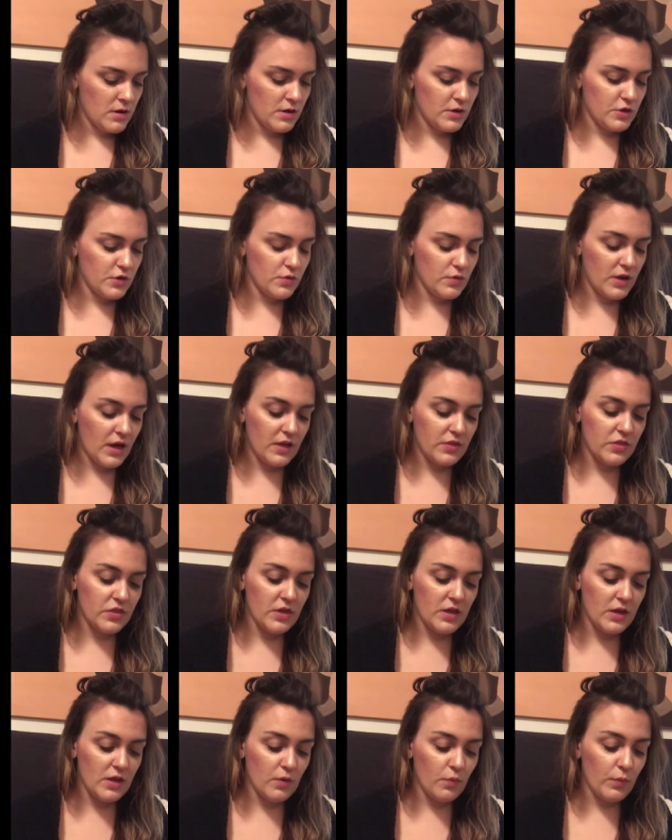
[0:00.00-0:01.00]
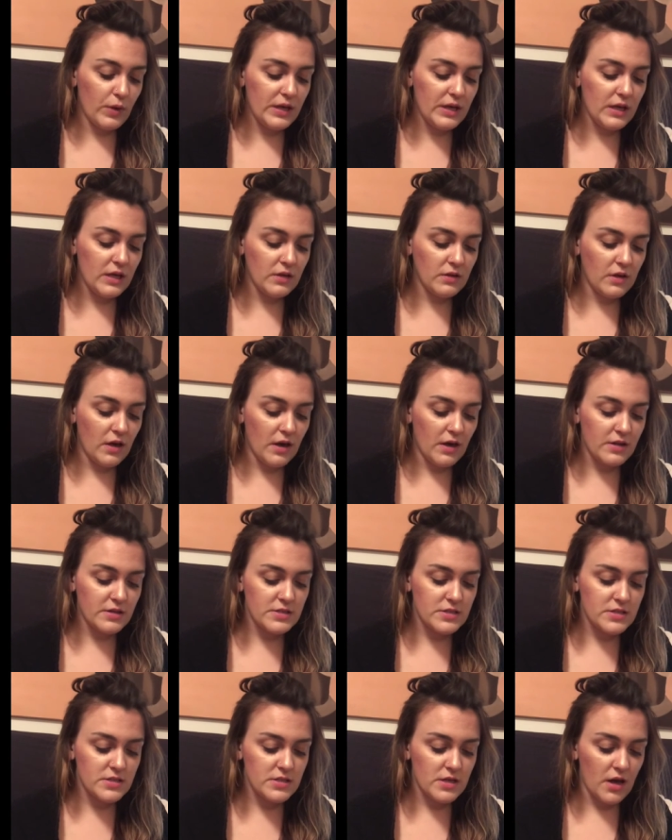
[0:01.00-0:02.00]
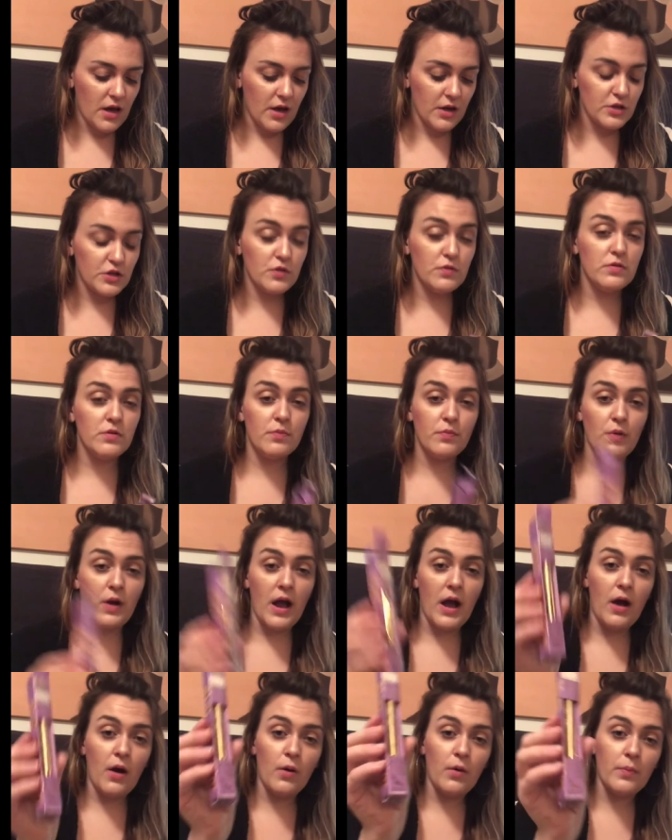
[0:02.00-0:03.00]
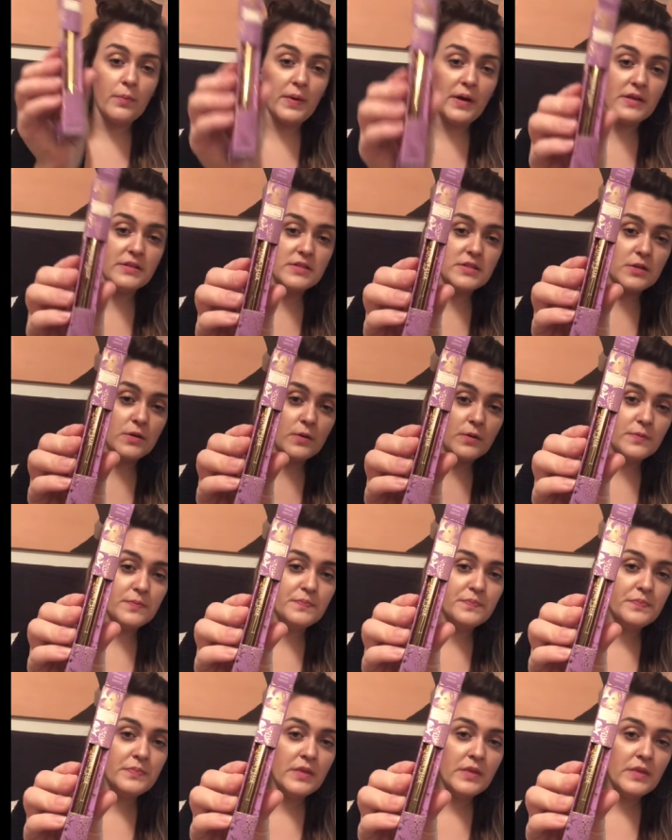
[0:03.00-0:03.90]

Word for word: you get the Winky Lux uh, Unibrow pencil.